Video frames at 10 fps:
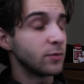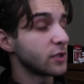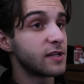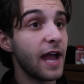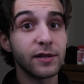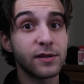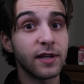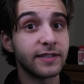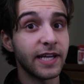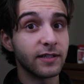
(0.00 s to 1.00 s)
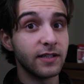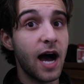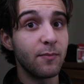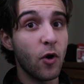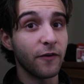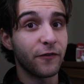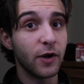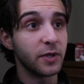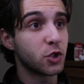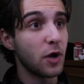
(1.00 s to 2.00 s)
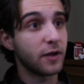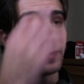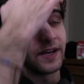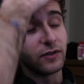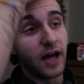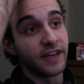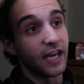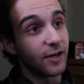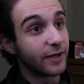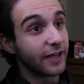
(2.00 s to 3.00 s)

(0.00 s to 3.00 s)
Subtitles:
I'm just saying, it's gonna take a lot more for him to trick me into liking him